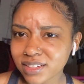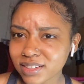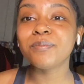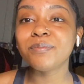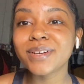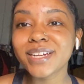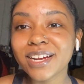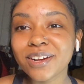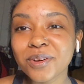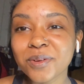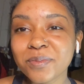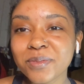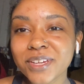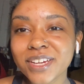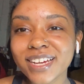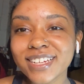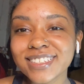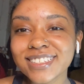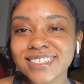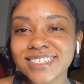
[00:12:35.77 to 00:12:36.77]
But I hope you
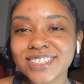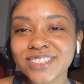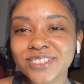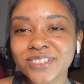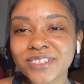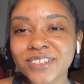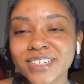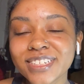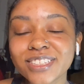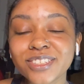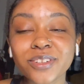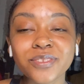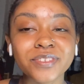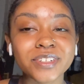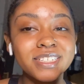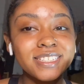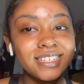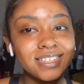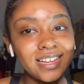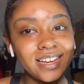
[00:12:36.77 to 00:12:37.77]
guys enjoyed. Don't
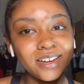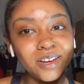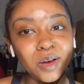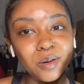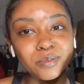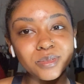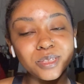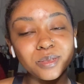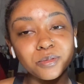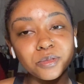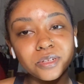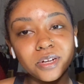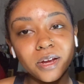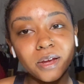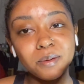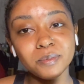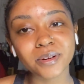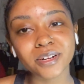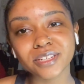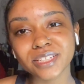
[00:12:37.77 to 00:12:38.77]
forget to like, comment,
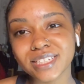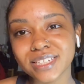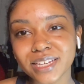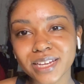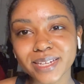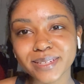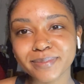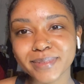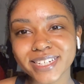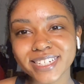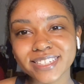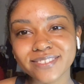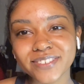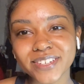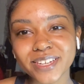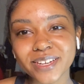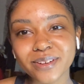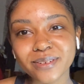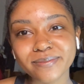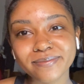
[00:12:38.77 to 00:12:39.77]
subscribe, and I'll see you guys in my next
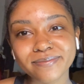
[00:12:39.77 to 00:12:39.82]
video.